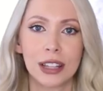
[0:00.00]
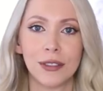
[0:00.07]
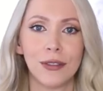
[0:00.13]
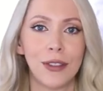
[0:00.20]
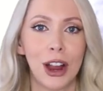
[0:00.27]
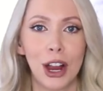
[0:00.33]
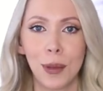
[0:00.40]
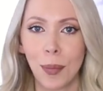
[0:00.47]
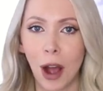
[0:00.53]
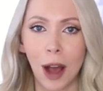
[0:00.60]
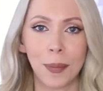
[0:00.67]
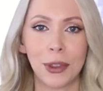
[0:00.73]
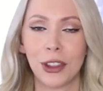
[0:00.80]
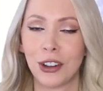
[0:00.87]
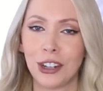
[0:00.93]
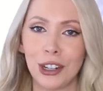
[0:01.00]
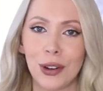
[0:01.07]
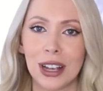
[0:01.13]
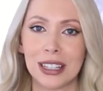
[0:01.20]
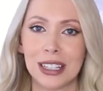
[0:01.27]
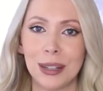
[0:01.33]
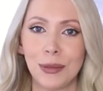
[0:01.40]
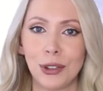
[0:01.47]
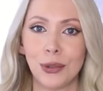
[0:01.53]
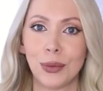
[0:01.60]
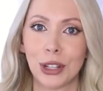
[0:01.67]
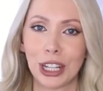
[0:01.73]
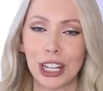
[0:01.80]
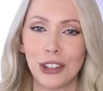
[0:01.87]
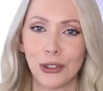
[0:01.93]
It's very popular, you guys seem to
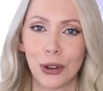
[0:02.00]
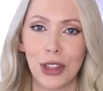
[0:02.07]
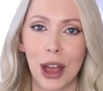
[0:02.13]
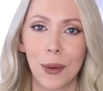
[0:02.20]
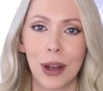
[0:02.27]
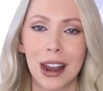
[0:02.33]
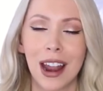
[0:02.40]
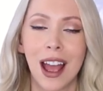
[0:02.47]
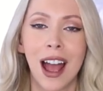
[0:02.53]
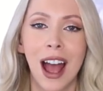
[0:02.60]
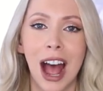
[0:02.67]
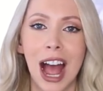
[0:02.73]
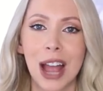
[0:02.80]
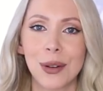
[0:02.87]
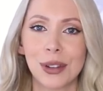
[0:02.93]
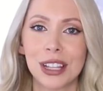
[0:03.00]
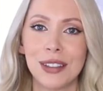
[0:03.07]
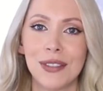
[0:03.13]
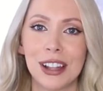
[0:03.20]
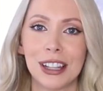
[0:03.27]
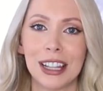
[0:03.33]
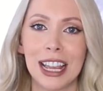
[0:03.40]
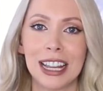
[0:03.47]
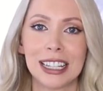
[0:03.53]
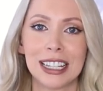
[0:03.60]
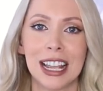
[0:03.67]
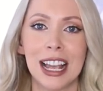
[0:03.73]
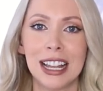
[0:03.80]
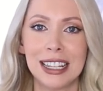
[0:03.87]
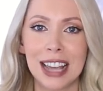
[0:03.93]
really enjoy that one. I will leave it
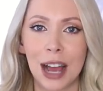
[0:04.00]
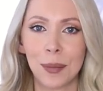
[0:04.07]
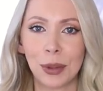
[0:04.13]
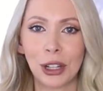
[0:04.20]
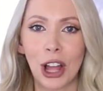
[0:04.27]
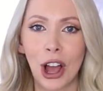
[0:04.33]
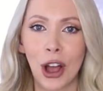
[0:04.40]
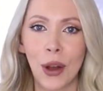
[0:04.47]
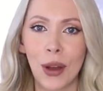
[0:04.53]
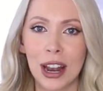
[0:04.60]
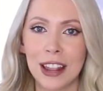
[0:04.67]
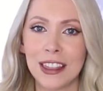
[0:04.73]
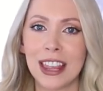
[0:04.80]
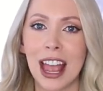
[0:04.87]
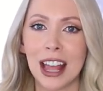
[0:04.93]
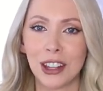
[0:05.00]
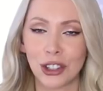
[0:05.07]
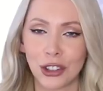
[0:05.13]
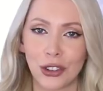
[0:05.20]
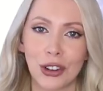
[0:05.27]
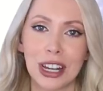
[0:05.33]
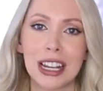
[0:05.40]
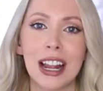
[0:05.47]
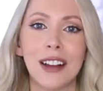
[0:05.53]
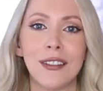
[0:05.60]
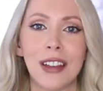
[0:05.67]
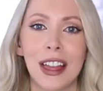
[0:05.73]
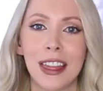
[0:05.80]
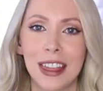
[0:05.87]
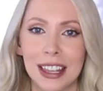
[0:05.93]
linked down below and in the end screen
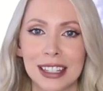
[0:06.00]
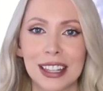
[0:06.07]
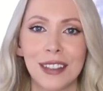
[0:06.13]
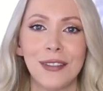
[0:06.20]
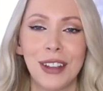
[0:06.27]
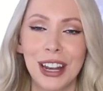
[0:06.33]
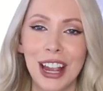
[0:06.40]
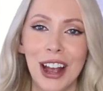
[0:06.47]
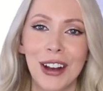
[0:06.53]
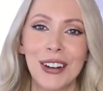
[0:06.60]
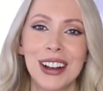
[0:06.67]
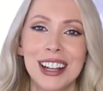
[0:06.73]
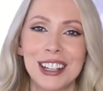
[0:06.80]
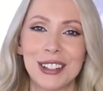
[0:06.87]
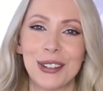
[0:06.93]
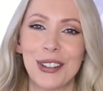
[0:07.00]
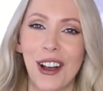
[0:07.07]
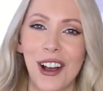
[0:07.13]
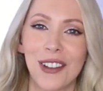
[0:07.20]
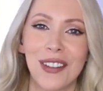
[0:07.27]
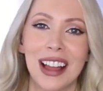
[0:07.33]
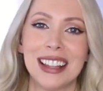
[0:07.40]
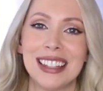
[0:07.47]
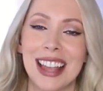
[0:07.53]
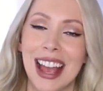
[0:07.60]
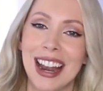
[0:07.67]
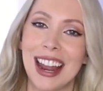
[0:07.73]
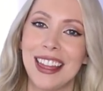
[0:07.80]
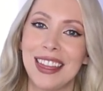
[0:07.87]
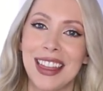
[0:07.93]
of this video. So with all that
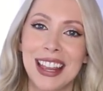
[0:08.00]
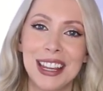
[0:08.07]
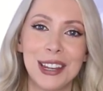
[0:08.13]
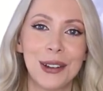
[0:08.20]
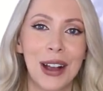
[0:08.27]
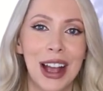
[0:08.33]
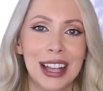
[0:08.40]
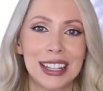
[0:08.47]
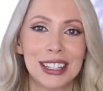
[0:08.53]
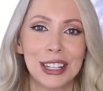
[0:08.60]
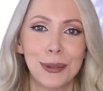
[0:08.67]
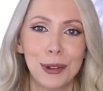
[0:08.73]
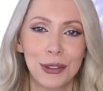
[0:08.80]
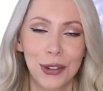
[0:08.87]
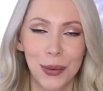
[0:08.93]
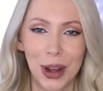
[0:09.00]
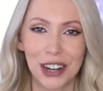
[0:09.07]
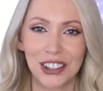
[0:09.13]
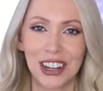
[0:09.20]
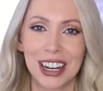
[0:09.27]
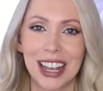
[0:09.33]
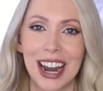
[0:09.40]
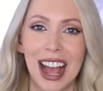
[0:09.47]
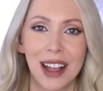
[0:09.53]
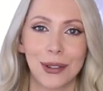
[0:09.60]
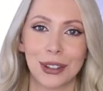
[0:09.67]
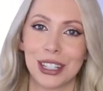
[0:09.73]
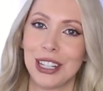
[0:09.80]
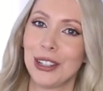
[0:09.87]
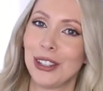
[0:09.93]
said, thank you guys so much for watching and I
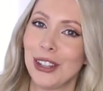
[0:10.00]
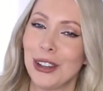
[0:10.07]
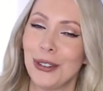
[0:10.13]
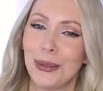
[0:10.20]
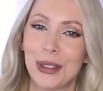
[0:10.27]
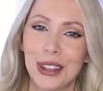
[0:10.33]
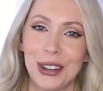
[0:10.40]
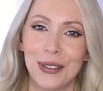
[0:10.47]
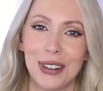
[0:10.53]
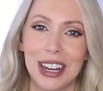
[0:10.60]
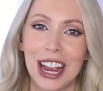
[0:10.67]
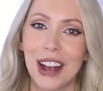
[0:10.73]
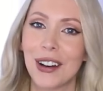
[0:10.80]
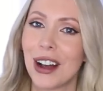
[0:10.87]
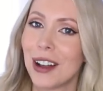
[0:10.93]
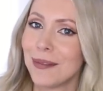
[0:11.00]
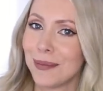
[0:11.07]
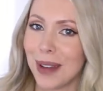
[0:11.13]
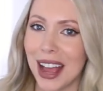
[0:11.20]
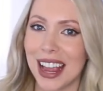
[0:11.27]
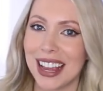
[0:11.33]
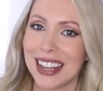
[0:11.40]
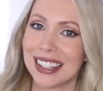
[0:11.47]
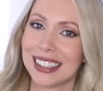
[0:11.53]
will see you soon with a new video. Bye.